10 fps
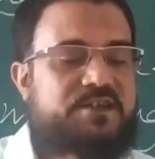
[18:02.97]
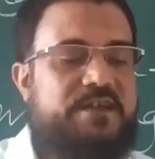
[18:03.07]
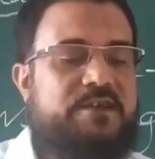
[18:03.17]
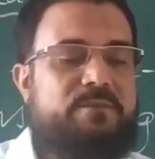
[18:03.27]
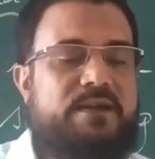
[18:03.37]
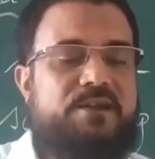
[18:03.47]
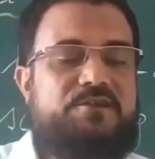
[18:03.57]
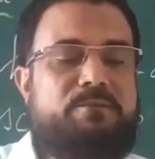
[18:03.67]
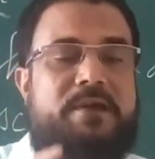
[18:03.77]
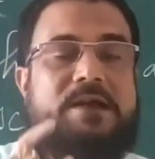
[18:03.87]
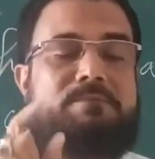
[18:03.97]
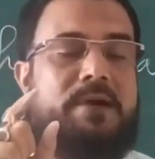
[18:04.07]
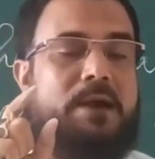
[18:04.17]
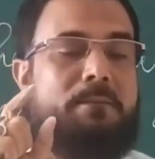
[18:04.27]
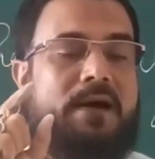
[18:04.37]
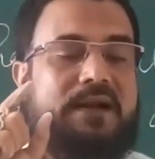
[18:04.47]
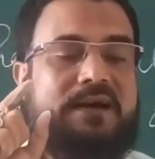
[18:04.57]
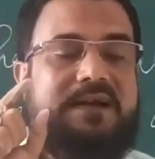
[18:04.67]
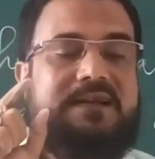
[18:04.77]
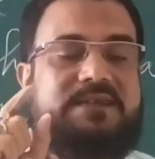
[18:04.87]
the statements made by
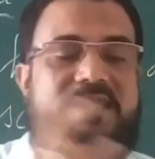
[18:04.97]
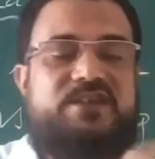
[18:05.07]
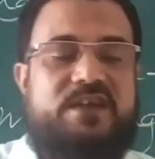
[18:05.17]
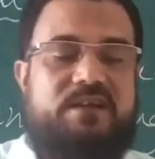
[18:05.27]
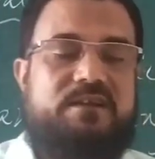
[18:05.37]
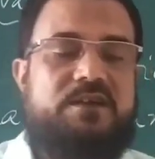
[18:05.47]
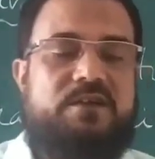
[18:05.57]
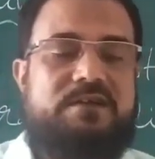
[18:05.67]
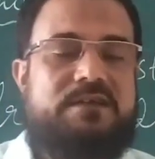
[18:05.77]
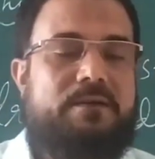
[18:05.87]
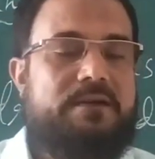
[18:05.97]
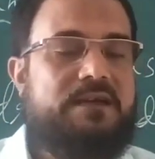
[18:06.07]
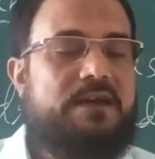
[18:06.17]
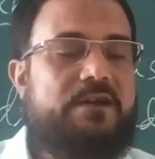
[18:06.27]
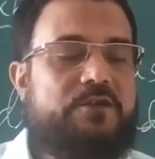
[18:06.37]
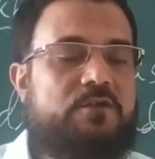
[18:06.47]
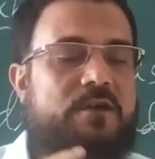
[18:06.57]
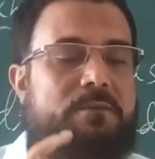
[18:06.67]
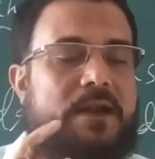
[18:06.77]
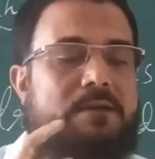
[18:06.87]
Margaret Thatcher during the years of
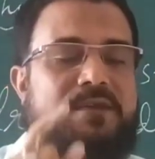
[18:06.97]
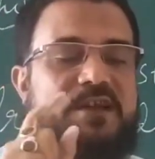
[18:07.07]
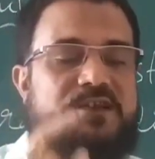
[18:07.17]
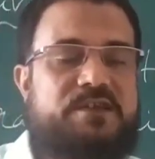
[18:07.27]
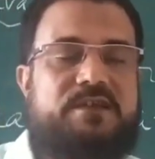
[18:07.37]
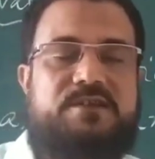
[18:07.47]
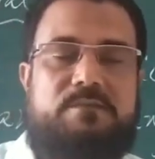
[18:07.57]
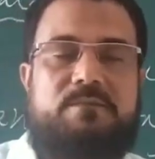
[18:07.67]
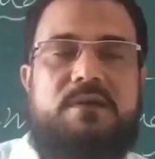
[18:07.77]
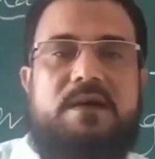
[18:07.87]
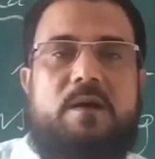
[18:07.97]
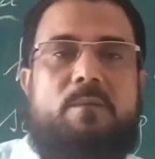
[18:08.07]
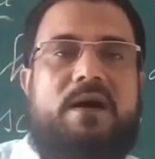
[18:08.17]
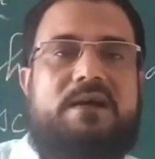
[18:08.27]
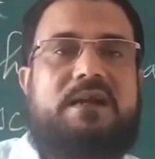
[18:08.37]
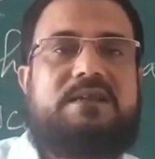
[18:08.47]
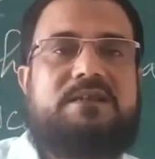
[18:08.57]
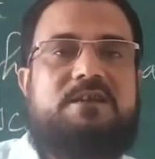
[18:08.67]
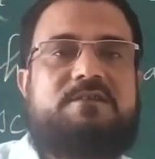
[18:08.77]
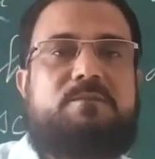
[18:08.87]
her prime ministership, Margaret
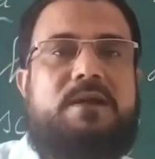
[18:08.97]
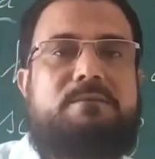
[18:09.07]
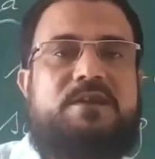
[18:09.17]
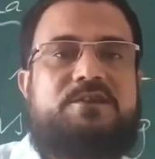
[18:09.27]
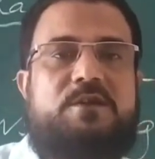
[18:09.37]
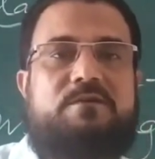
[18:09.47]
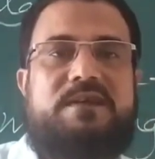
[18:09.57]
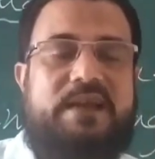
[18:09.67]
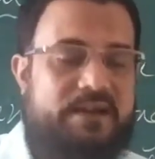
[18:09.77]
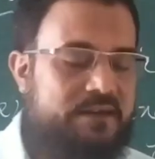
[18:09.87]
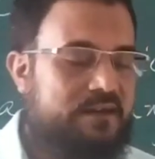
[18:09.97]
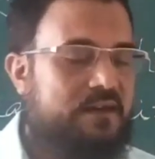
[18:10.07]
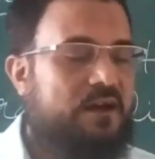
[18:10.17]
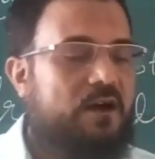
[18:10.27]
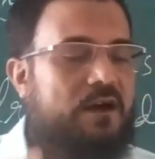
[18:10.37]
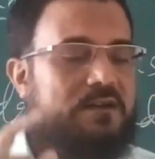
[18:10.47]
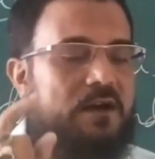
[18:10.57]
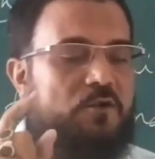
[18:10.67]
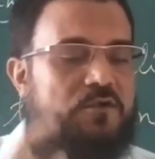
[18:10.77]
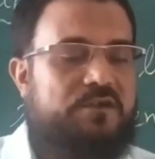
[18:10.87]
Thatcher was the Prime Minister of England,
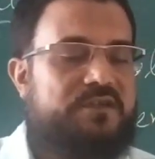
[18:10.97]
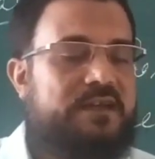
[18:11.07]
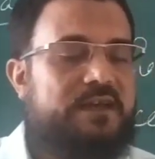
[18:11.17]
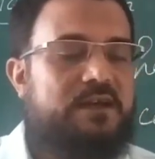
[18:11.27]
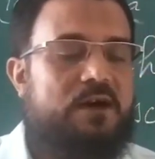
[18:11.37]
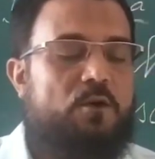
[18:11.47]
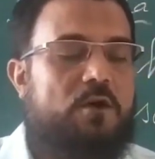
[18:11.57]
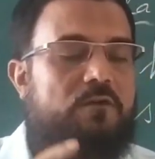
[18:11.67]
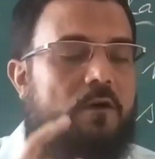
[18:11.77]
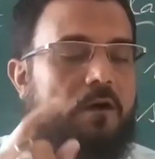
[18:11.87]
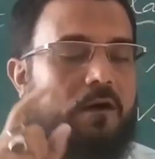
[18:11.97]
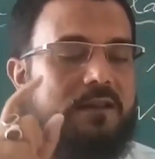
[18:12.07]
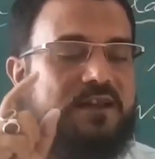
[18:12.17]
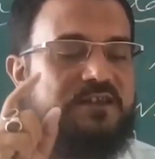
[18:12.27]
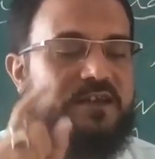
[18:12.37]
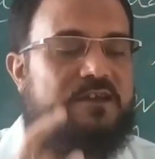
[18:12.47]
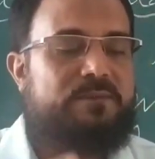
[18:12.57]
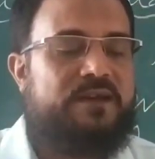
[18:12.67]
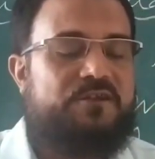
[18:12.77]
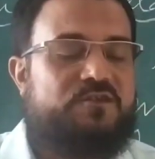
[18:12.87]
the author is saying, of all the
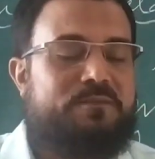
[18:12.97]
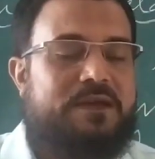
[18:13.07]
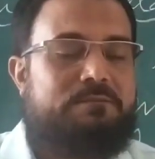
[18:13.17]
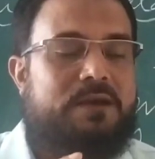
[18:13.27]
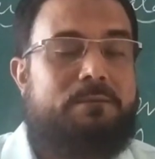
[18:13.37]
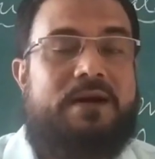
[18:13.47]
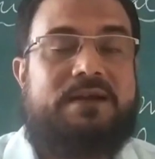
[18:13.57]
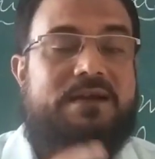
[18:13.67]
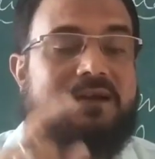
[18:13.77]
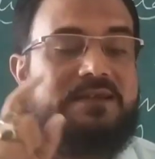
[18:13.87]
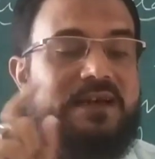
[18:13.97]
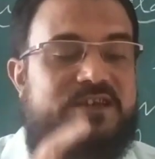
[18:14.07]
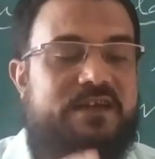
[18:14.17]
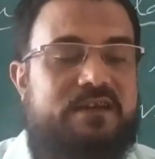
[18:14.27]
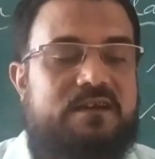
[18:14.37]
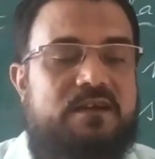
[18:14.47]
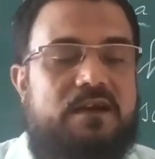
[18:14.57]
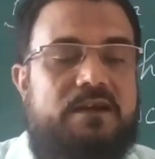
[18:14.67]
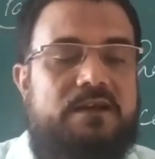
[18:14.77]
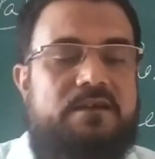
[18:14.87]
statements made by Margaret Thatcher
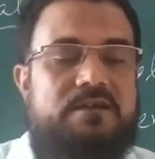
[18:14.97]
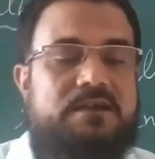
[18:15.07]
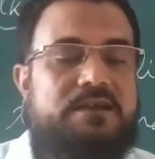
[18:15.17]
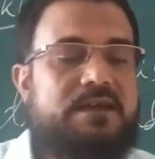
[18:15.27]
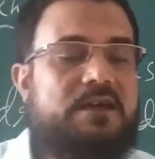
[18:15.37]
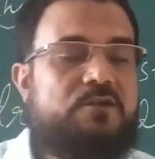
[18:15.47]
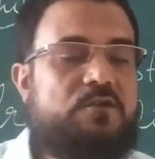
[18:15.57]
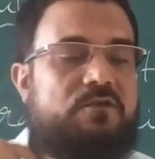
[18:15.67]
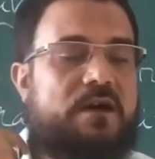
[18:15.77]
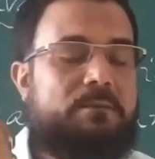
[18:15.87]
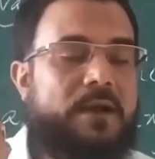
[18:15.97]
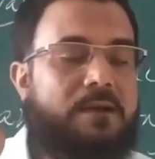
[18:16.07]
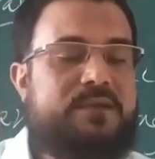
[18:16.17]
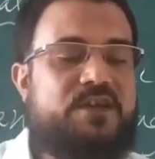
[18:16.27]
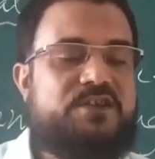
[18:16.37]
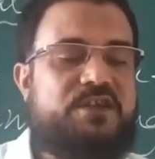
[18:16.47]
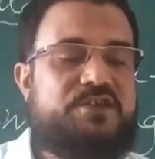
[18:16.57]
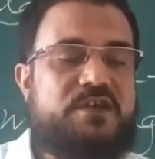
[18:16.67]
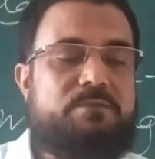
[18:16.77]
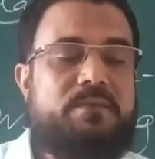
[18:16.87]
during the years of her prime
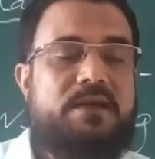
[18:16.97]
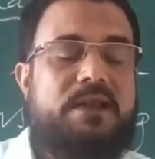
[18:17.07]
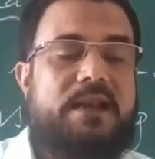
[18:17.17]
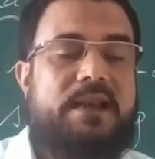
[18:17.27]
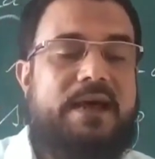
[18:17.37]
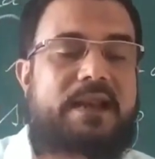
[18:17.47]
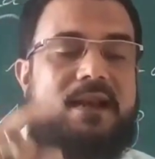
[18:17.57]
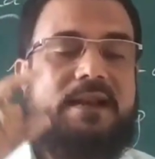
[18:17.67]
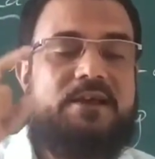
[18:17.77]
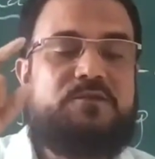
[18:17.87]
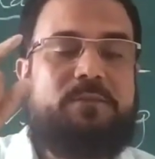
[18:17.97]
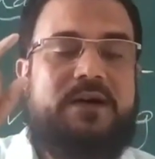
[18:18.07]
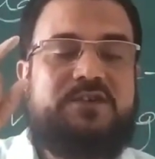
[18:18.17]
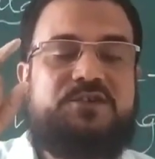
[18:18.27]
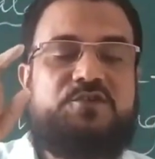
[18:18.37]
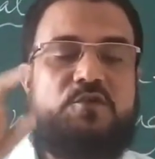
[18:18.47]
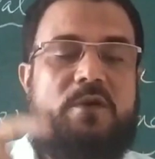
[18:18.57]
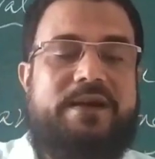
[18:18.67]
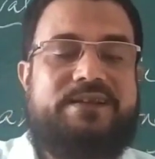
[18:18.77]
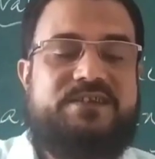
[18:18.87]
ministership, none has passed
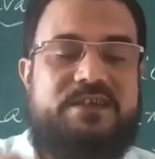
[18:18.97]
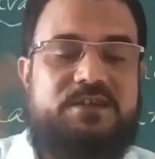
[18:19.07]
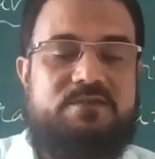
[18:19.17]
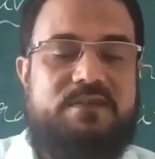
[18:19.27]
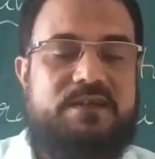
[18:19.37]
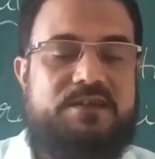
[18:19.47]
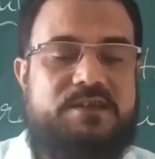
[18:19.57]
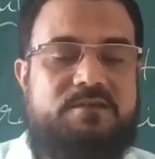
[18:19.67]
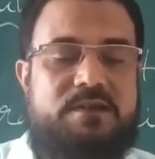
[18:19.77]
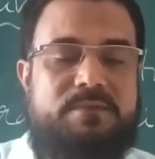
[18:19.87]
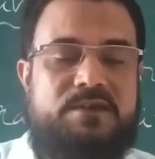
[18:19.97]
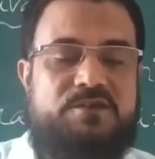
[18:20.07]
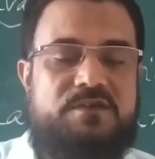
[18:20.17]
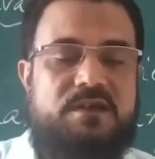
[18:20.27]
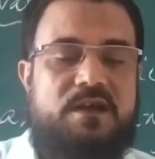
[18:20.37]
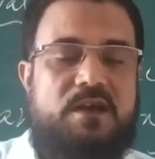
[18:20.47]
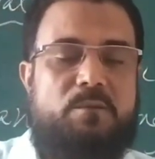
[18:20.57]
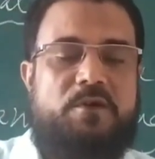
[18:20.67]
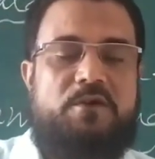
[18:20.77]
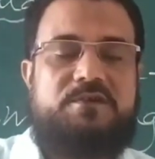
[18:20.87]
so decisively. Decisively means
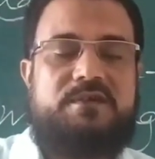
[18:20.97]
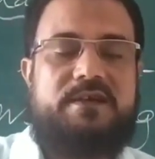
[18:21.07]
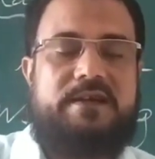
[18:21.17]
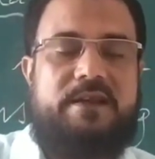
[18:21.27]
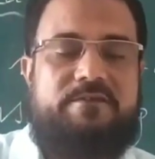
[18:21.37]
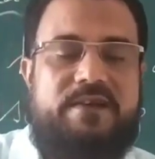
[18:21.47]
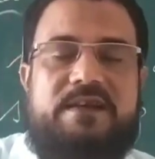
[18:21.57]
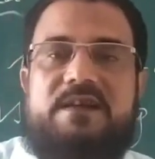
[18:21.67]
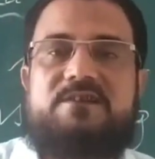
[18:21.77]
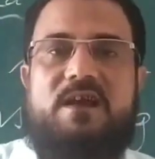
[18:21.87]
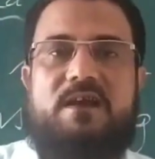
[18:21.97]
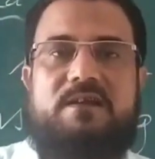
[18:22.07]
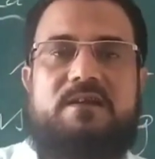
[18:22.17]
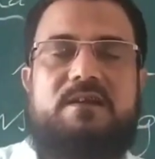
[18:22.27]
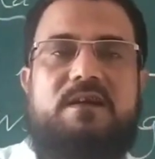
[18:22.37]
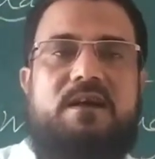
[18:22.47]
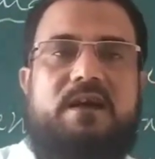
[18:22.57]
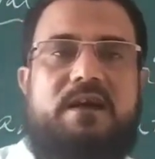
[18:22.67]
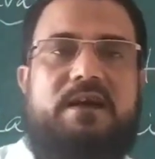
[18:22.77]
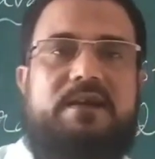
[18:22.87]
producing a definite result.
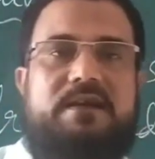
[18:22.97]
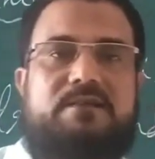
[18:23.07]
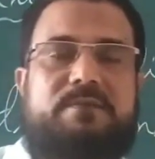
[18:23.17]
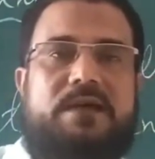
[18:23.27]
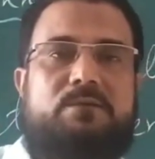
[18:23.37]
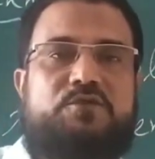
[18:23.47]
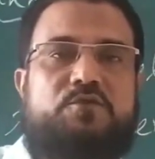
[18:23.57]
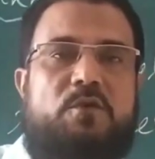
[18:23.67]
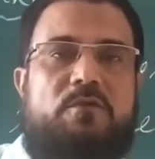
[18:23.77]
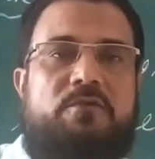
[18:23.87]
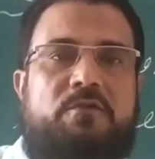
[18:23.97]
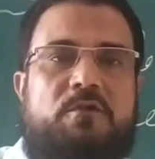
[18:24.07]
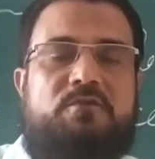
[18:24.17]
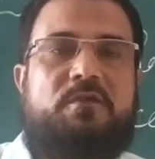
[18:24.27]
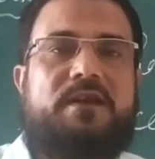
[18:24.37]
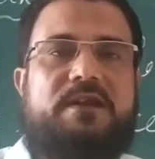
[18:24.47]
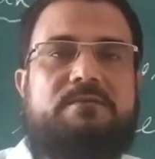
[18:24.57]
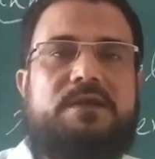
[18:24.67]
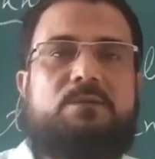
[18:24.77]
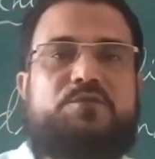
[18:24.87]
It has become so fruitful, it has
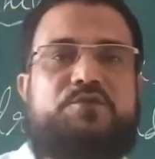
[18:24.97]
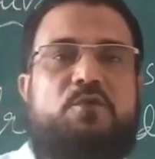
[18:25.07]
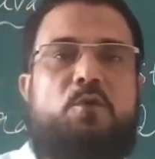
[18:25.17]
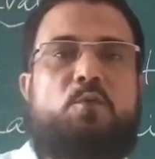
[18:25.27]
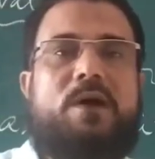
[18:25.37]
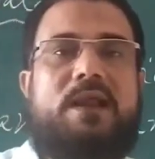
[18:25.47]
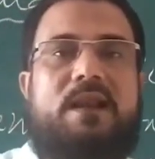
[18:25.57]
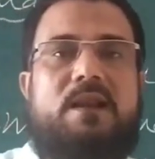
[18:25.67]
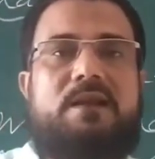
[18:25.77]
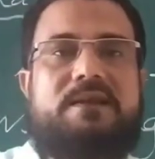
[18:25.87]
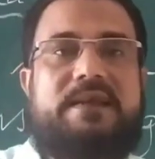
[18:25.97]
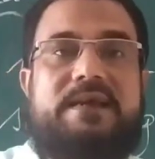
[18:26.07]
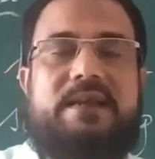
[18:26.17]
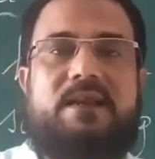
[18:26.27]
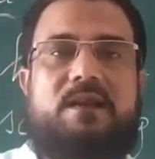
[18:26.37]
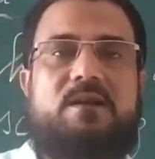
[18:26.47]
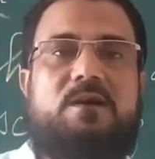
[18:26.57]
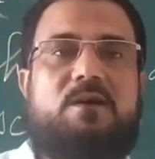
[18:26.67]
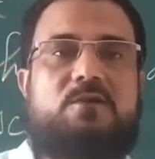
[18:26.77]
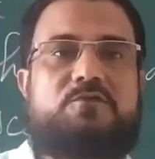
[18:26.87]
become so well
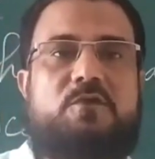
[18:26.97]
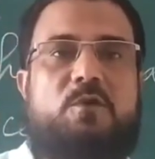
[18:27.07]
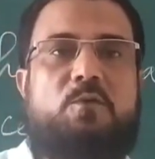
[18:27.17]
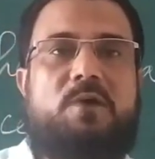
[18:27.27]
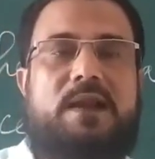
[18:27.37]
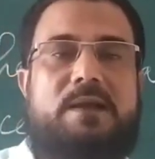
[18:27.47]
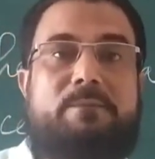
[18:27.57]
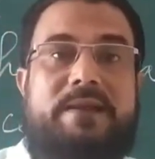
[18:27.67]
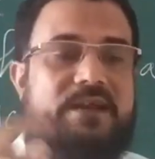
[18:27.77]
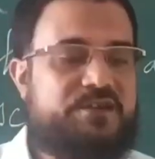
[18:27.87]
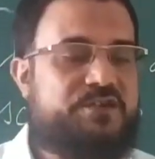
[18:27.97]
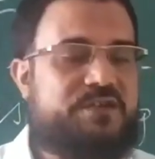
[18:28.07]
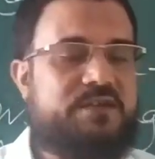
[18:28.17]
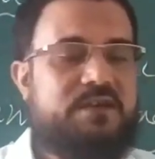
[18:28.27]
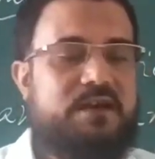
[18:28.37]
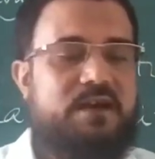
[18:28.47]
taken, so well embraced